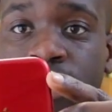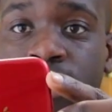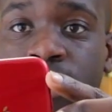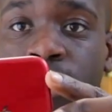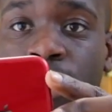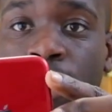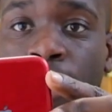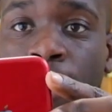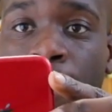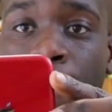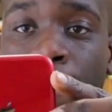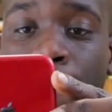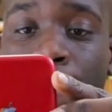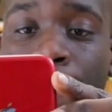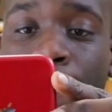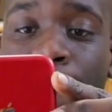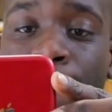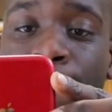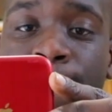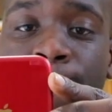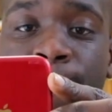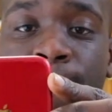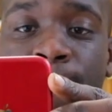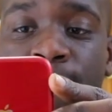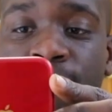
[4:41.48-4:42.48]
So
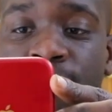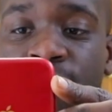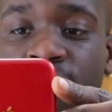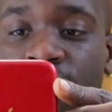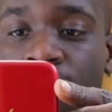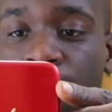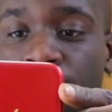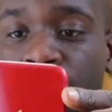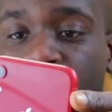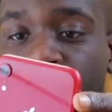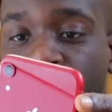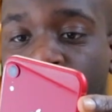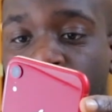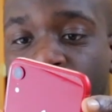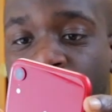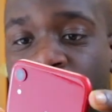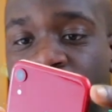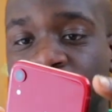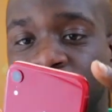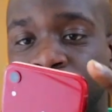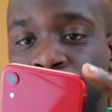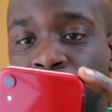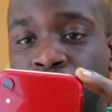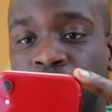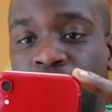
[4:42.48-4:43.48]
I'm gonna go
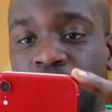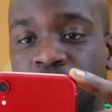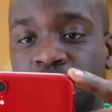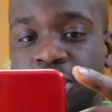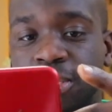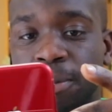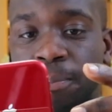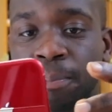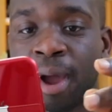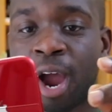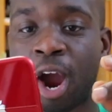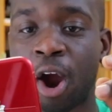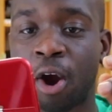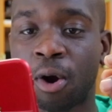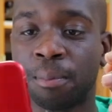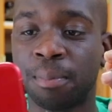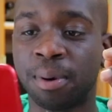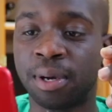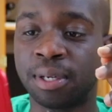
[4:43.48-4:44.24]
ahead and push the power